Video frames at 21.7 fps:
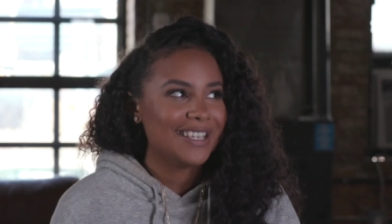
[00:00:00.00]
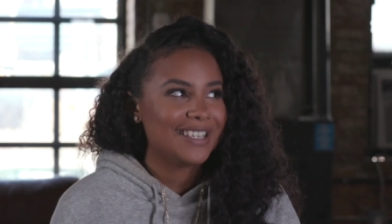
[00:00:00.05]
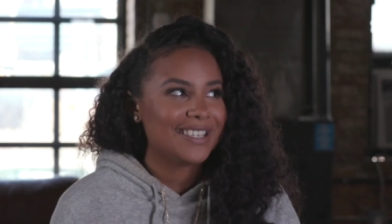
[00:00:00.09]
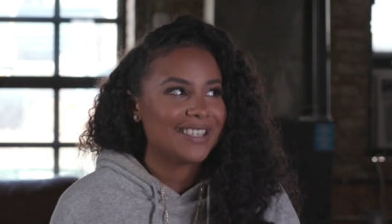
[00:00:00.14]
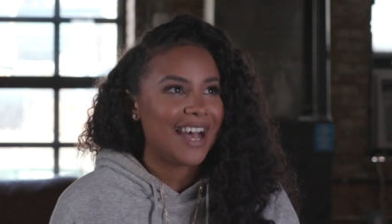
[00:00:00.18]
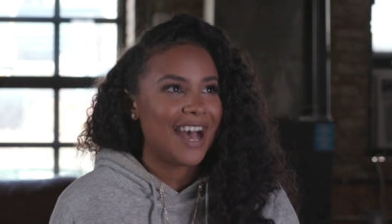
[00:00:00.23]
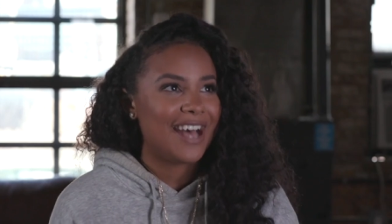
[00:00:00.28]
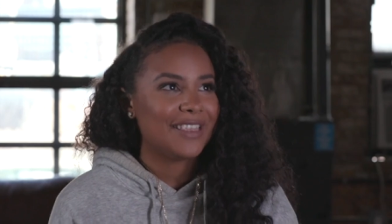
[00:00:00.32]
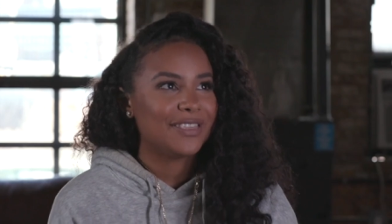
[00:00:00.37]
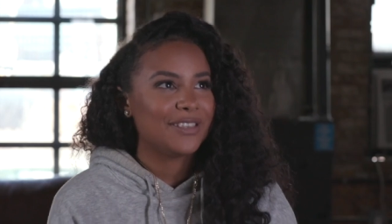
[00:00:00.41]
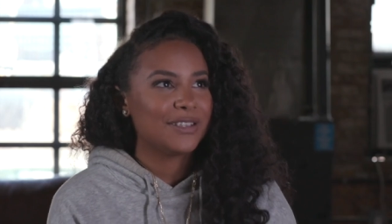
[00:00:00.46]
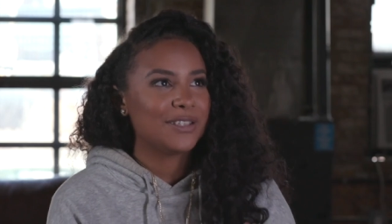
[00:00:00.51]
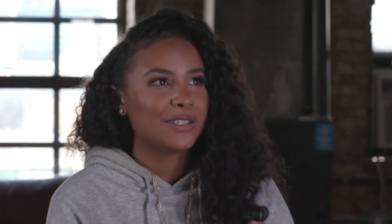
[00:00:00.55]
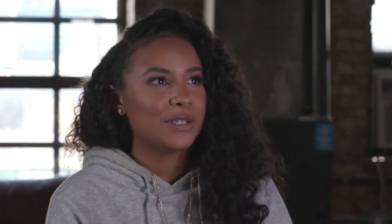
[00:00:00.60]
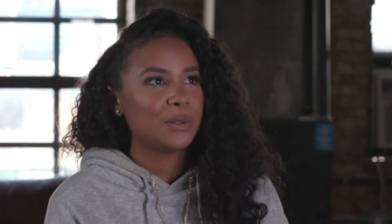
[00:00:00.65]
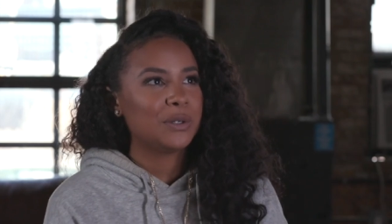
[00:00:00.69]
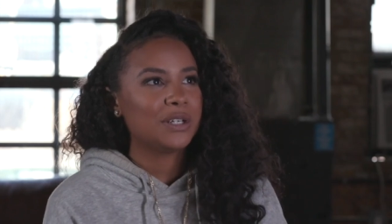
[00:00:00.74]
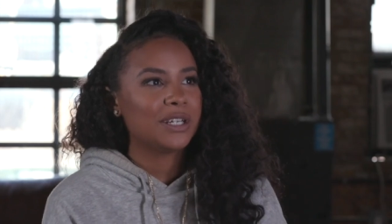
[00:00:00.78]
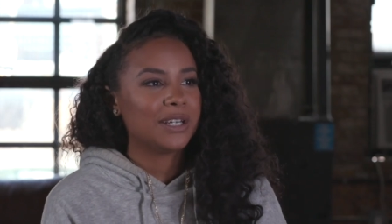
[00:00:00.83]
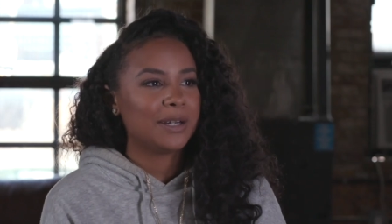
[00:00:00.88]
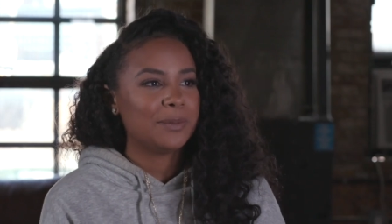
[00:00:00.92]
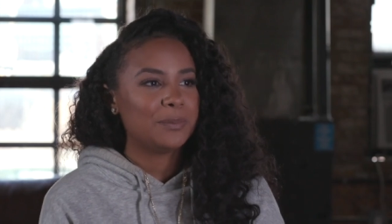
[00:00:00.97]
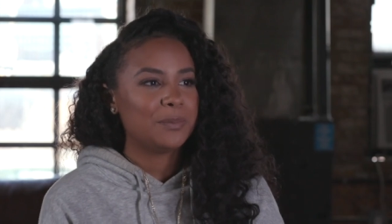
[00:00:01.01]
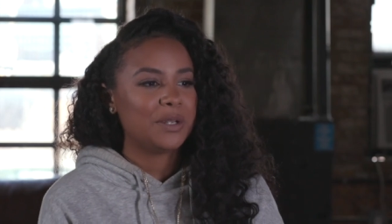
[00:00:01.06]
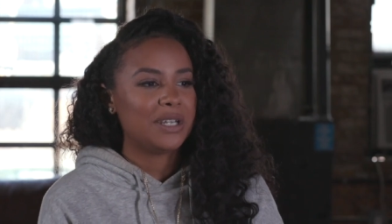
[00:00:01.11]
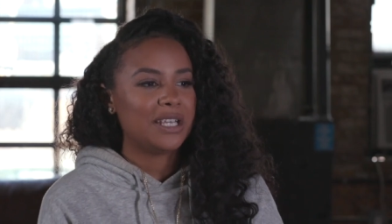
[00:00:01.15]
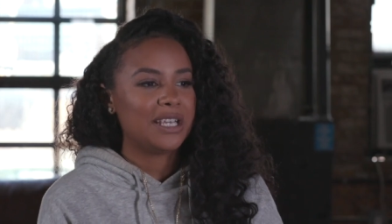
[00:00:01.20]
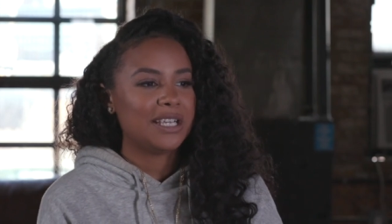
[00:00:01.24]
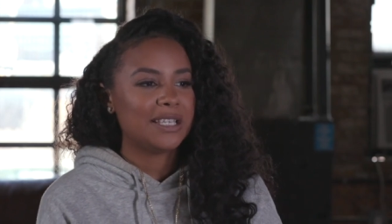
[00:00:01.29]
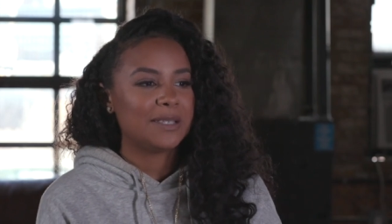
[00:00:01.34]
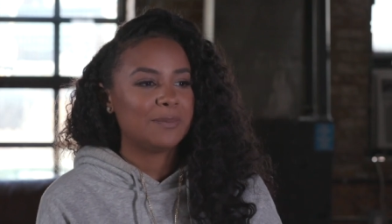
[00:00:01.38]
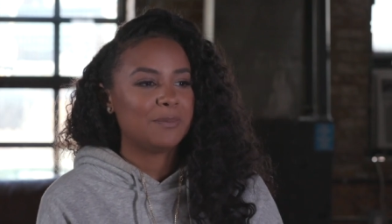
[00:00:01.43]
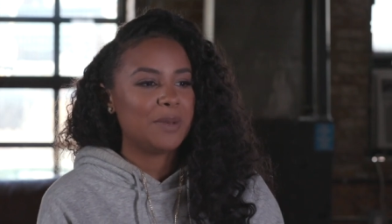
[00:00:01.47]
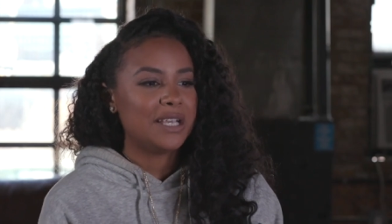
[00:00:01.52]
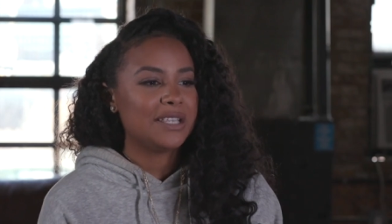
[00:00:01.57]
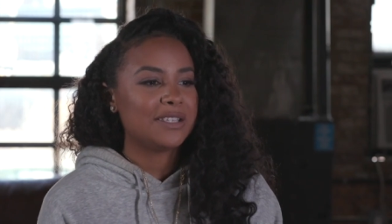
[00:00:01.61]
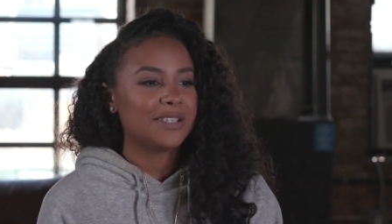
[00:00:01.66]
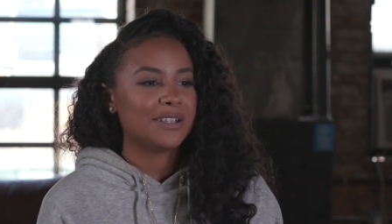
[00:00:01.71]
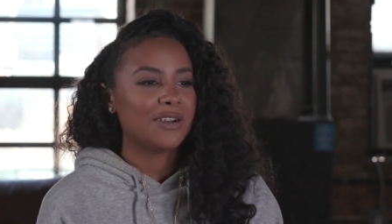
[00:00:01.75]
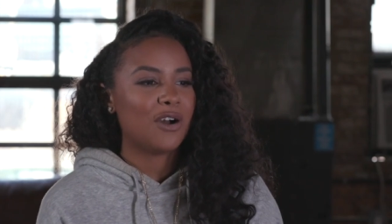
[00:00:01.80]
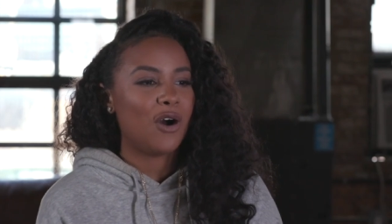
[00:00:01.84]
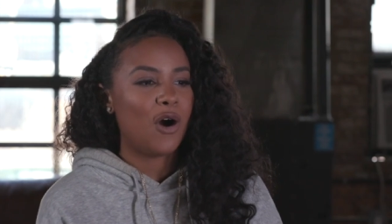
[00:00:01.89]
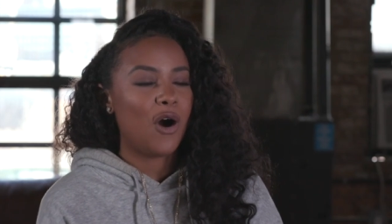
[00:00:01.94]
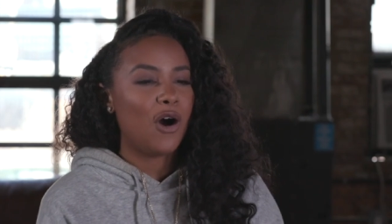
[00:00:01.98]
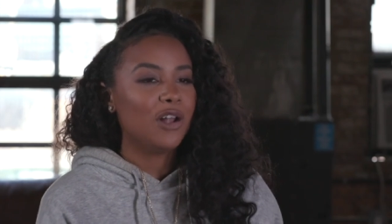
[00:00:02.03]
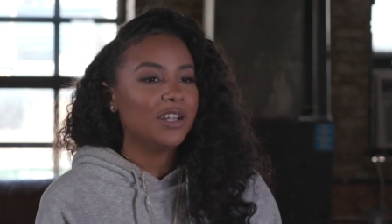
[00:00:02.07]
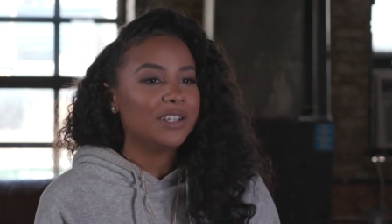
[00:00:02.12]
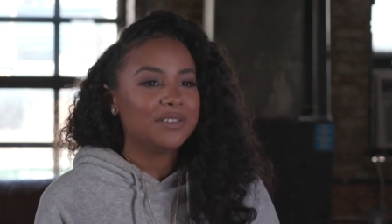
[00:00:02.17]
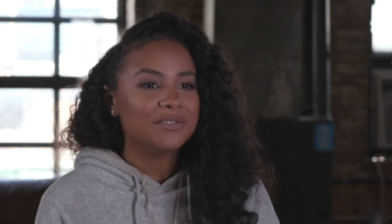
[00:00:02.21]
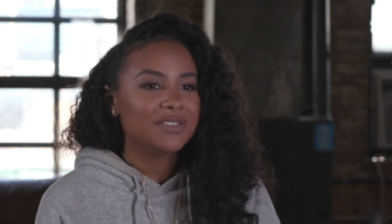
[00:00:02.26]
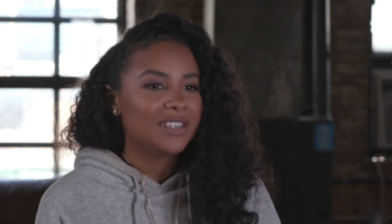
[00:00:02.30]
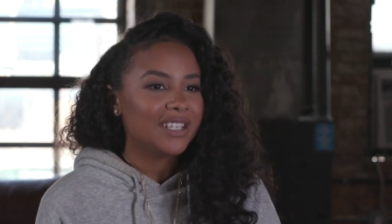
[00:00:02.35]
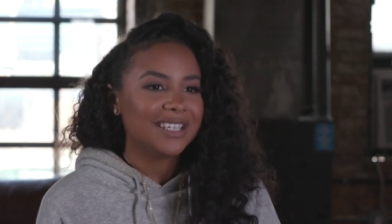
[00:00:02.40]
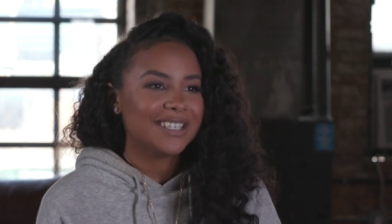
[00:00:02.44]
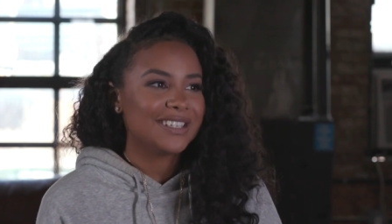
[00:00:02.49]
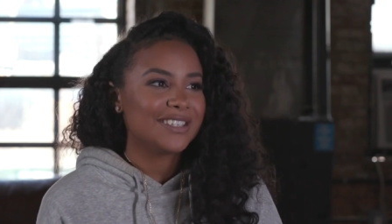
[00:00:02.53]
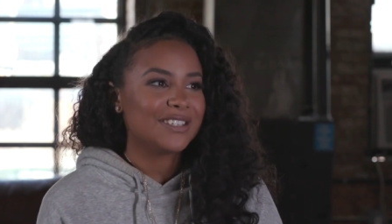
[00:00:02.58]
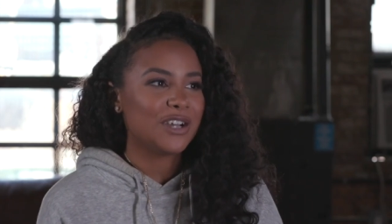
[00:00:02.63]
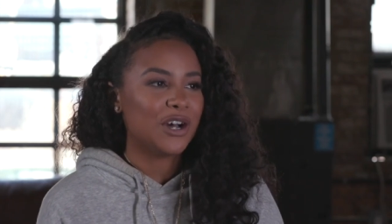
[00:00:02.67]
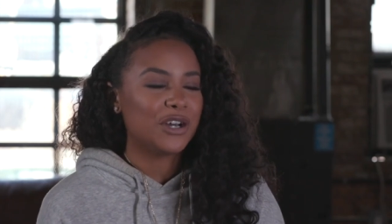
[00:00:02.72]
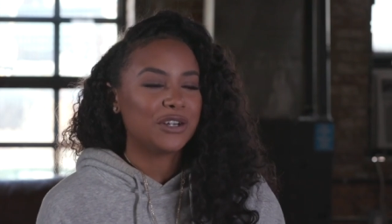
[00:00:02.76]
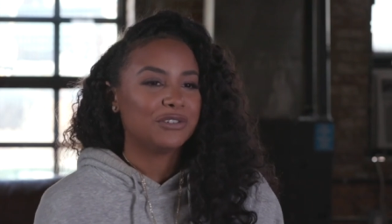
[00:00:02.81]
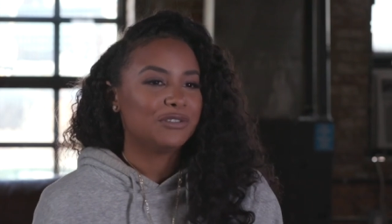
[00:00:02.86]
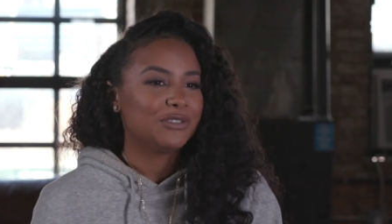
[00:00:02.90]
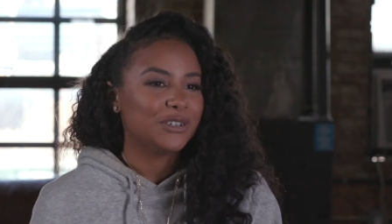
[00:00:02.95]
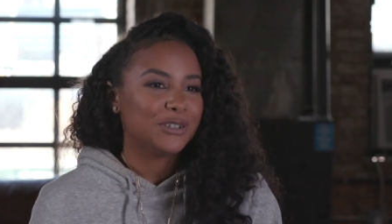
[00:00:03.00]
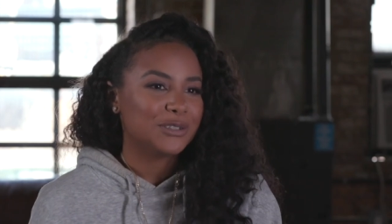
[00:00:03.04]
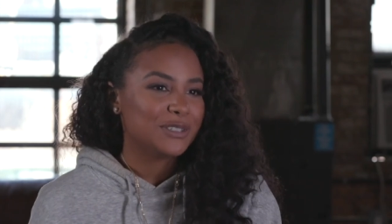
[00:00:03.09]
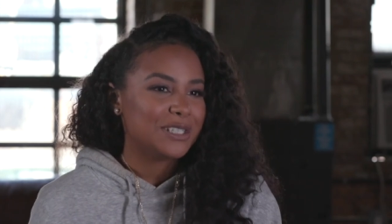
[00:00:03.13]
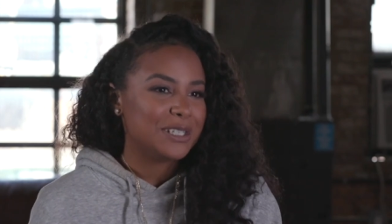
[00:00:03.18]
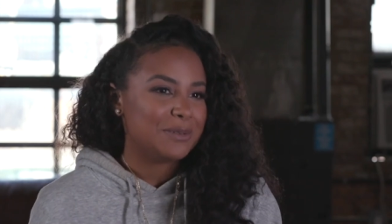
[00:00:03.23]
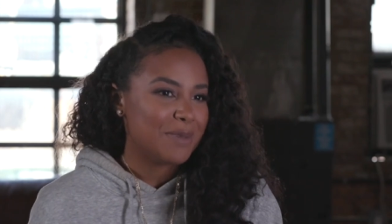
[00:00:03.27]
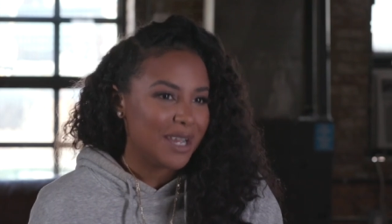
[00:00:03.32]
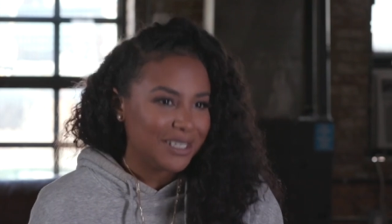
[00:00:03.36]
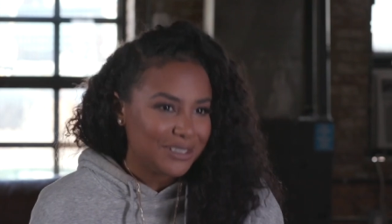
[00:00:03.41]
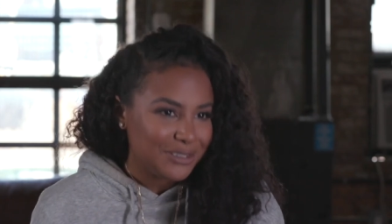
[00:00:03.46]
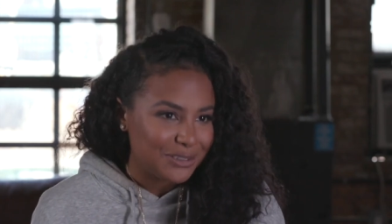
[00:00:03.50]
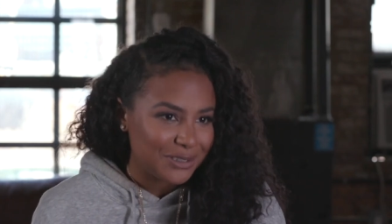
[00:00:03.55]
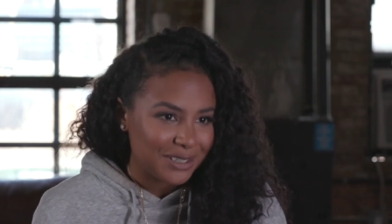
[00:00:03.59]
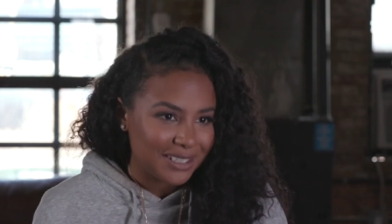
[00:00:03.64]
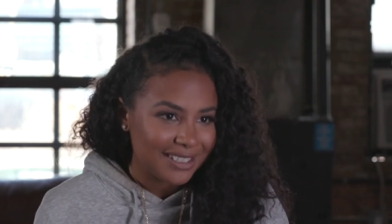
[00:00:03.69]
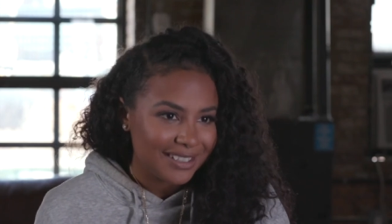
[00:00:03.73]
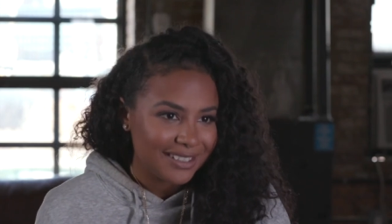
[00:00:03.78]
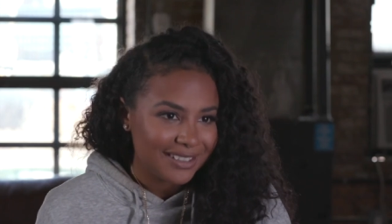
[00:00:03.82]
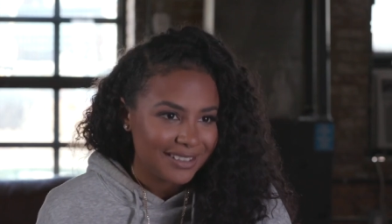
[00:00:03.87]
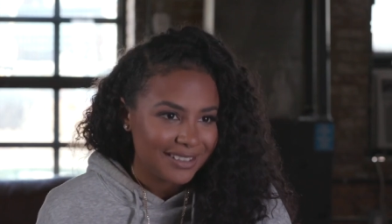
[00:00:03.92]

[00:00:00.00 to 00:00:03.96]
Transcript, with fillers: is that the soda company is basing all of this on a faulty metric.